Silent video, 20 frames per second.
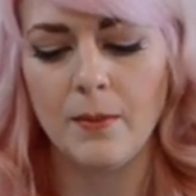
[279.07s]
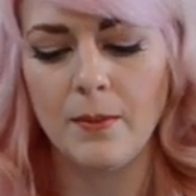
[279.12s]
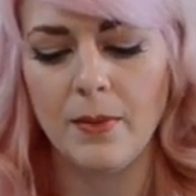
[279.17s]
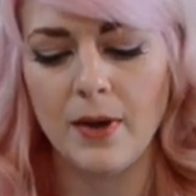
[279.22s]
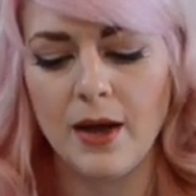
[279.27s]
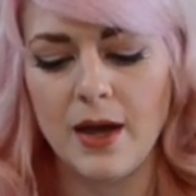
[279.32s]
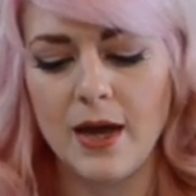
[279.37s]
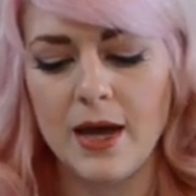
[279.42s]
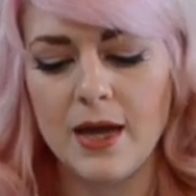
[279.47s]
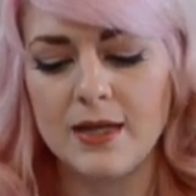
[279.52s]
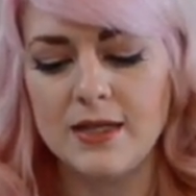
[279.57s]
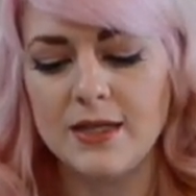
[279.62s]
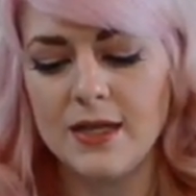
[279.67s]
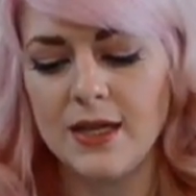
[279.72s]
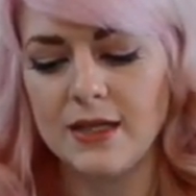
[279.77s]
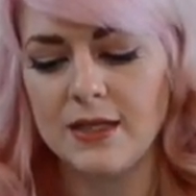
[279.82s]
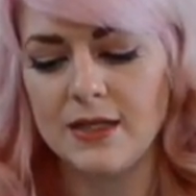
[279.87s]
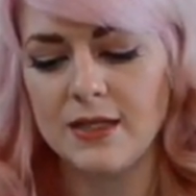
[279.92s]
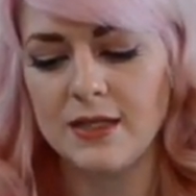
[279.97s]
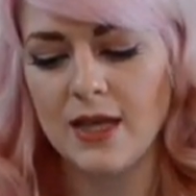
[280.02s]
but
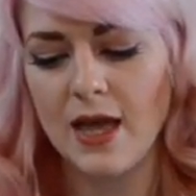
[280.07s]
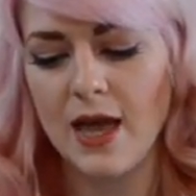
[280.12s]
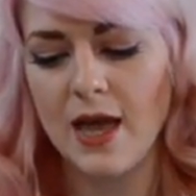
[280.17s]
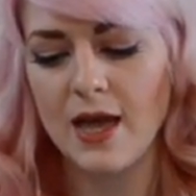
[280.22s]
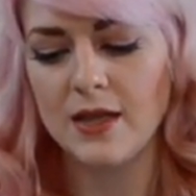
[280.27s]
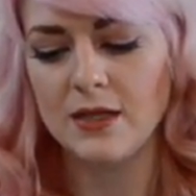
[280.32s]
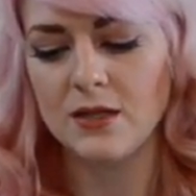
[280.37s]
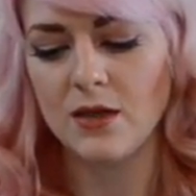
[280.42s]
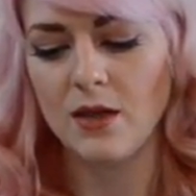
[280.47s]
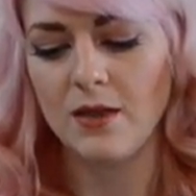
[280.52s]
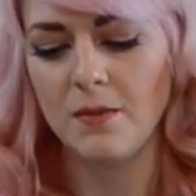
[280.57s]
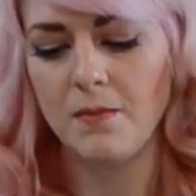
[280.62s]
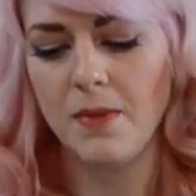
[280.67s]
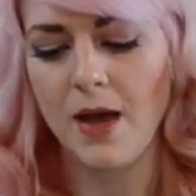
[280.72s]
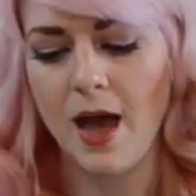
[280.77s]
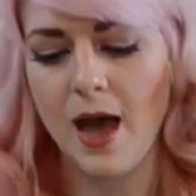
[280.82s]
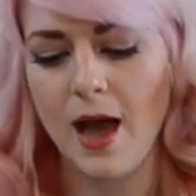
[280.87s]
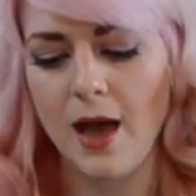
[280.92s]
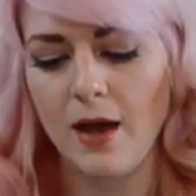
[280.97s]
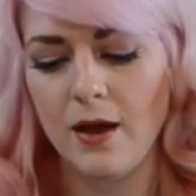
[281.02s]
it says on the
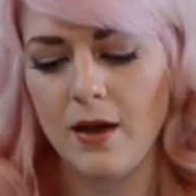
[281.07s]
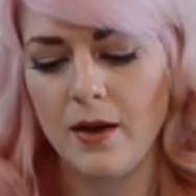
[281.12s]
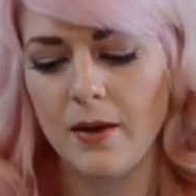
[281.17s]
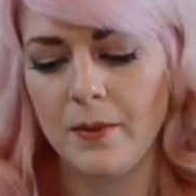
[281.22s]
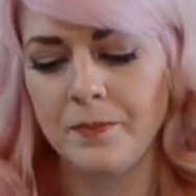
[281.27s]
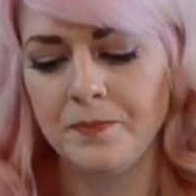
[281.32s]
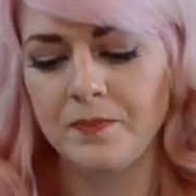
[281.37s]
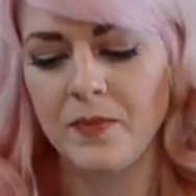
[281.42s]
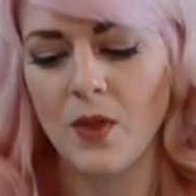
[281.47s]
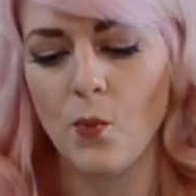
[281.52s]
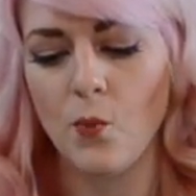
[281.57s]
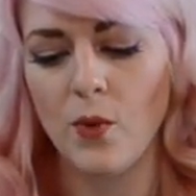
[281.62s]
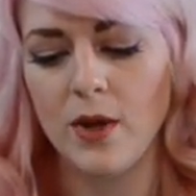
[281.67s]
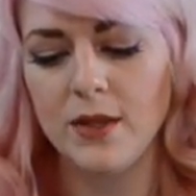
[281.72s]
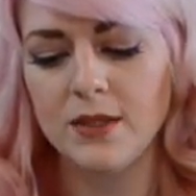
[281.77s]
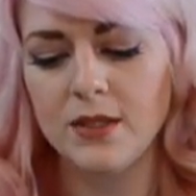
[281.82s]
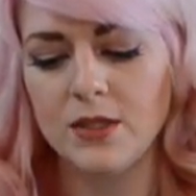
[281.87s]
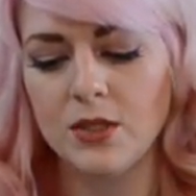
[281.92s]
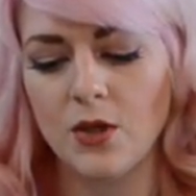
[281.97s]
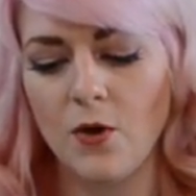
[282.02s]
back,
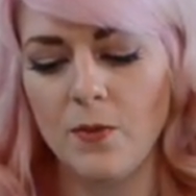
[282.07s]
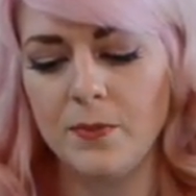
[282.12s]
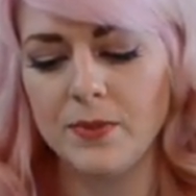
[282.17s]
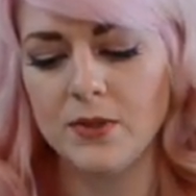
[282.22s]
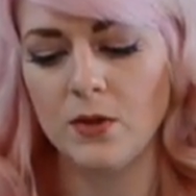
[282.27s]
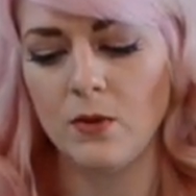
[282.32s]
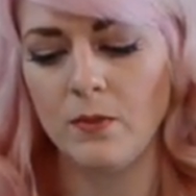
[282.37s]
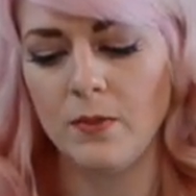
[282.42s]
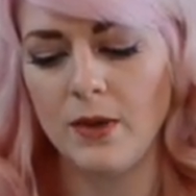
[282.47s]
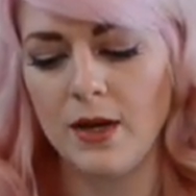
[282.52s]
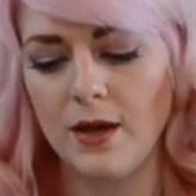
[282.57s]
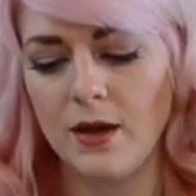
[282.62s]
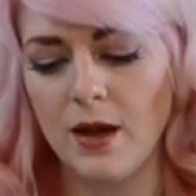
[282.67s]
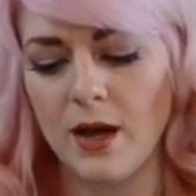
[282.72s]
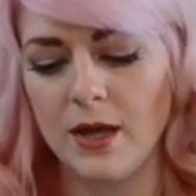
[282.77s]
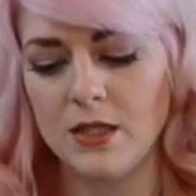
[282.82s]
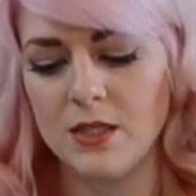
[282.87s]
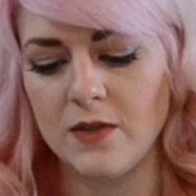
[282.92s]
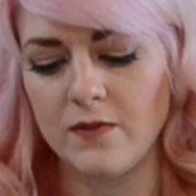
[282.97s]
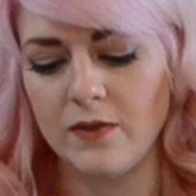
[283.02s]
one soap, so many
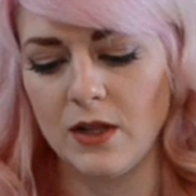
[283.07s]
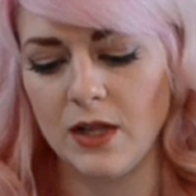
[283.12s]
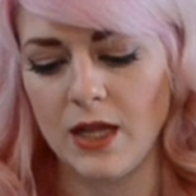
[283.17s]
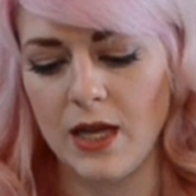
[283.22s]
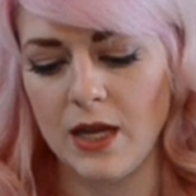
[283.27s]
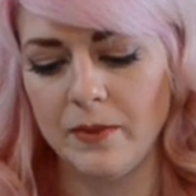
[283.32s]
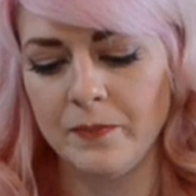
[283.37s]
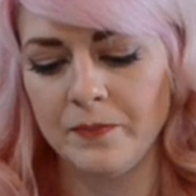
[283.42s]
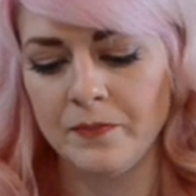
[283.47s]
kinds of clean.